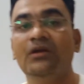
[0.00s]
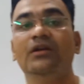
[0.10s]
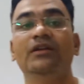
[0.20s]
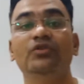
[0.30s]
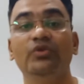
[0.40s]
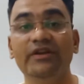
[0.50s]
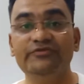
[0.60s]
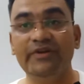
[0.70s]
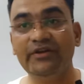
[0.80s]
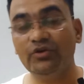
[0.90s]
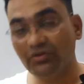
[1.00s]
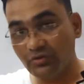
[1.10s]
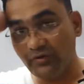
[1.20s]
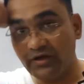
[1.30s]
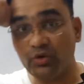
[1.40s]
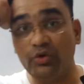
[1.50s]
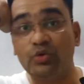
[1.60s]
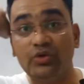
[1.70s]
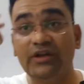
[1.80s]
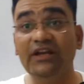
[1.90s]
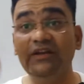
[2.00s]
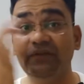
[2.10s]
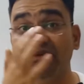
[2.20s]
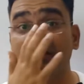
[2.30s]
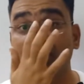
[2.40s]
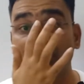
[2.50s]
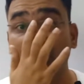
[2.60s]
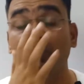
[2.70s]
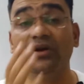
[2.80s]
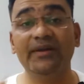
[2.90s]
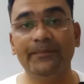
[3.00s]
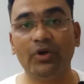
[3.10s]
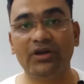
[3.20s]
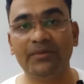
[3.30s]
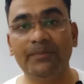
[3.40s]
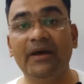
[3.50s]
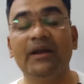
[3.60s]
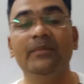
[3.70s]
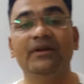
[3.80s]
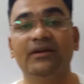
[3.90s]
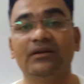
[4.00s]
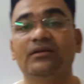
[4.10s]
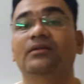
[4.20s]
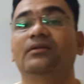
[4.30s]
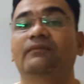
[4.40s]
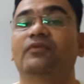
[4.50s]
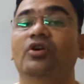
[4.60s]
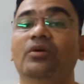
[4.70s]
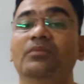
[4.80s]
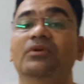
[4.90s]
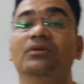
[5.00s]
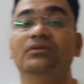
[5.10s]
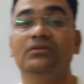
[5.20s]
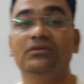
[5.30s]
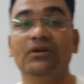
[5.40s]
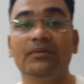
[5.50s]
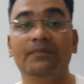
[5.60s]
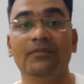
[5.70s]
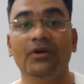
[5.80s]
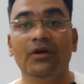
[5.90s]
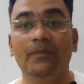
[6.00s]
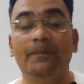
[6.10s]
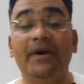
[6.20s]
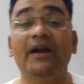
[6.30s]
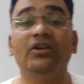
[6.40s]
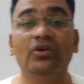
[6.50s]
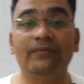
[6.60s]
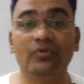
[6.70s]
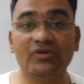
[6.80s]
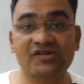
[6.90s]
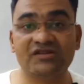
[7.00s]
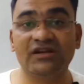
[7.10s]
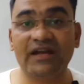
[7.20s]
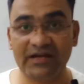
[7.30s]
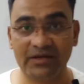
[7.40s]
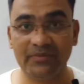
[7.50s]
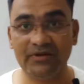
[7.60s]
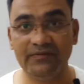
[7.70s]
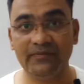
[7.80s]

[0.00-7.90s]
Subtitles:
In today's video, we are going to deal with one important parameter from the part of rotational dynamics,